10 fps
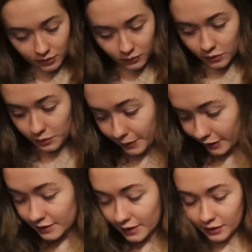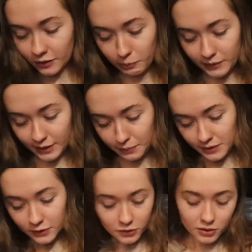Ooh, this box got a little bit
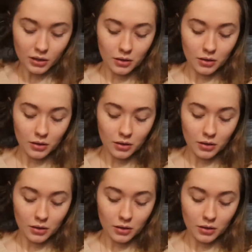damaged.